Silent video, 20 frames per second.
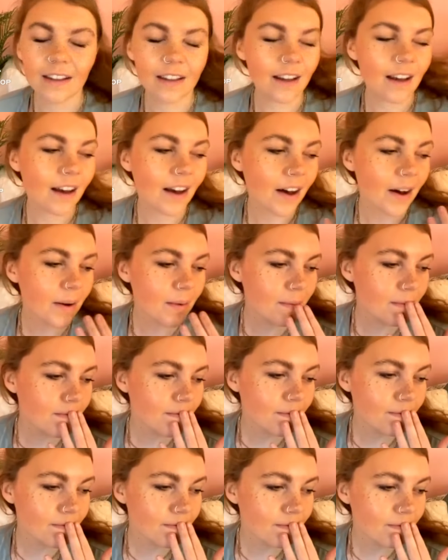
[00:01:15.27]

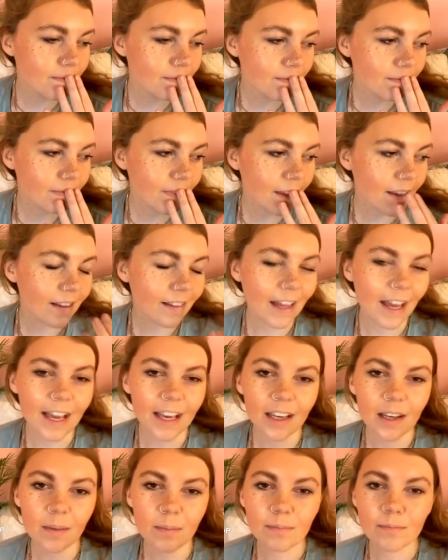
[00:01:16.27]
um,
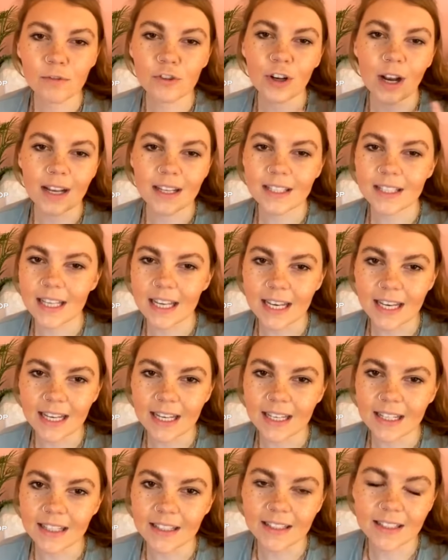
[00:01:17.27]
like
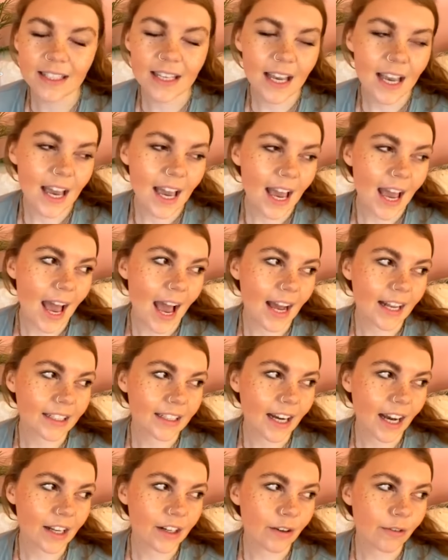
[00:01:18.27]
dresses and
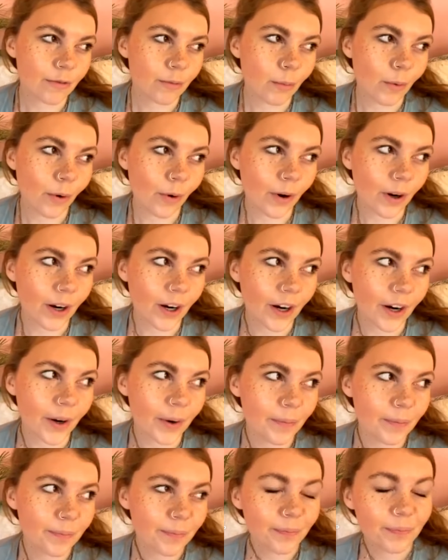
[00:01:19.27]
kind of
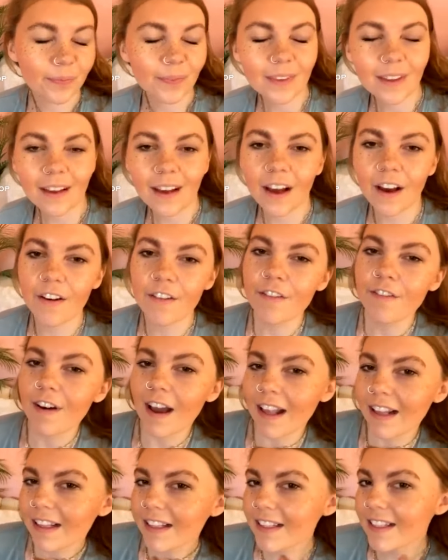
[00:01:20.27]
more
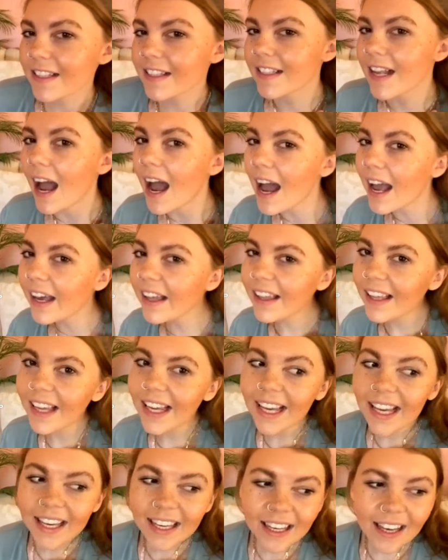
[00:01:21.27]
event
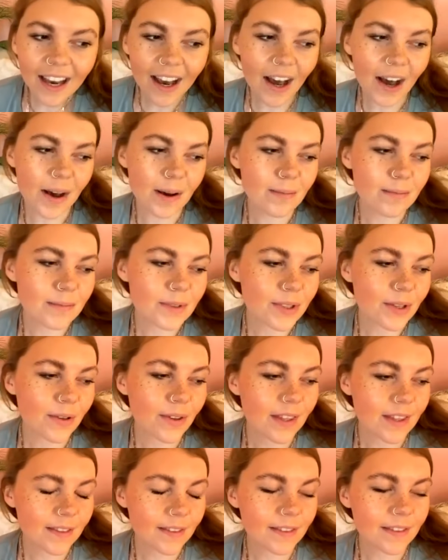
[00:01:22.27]
styling. Um, so
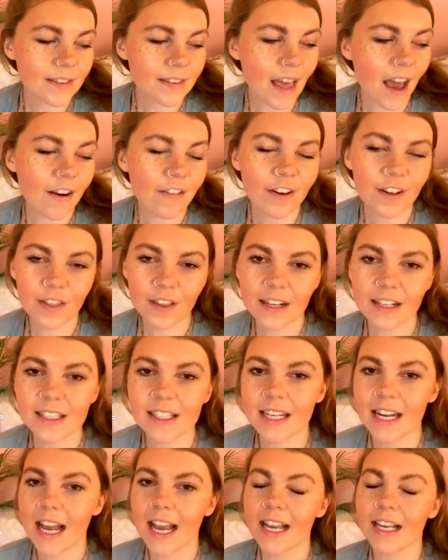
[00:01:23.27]
everything
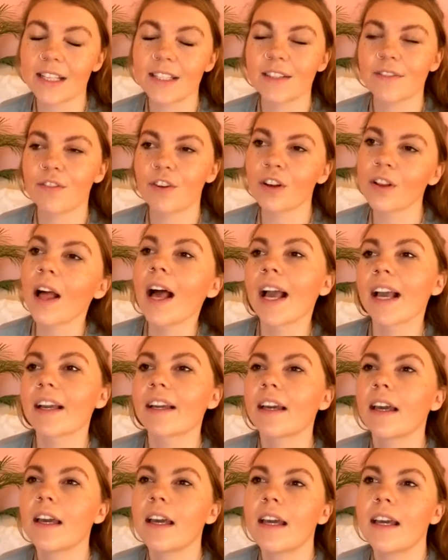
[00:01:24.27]
today is for
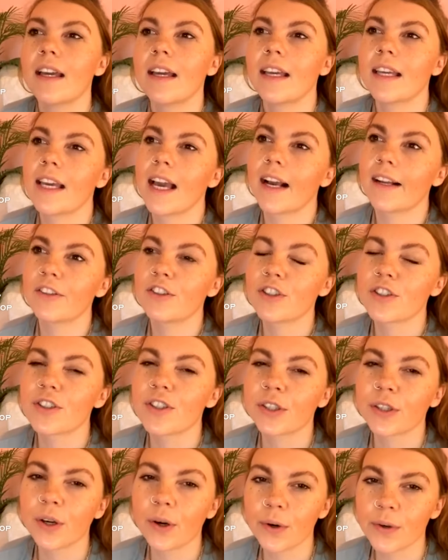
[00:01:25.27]
like, yeah, just
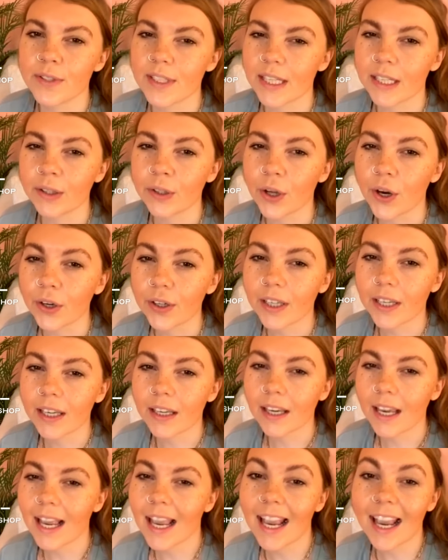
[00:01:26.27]
a cozy look
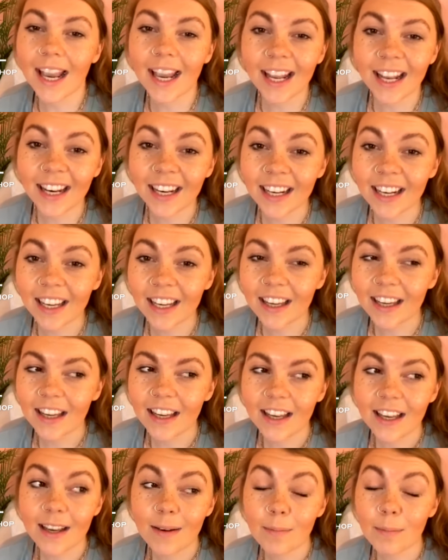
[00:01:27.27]
in,
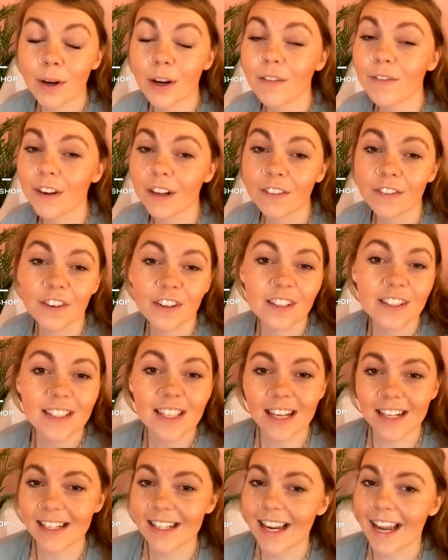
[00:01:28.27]
perfect for
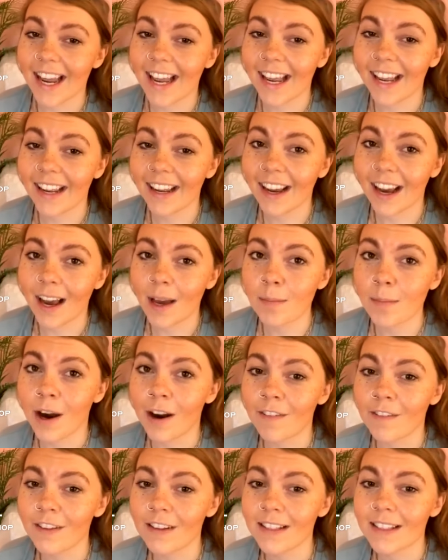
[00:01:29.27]
Sunday. I'm
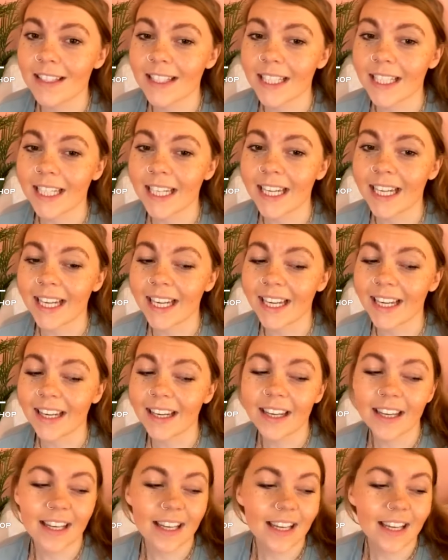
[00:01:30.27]
obviously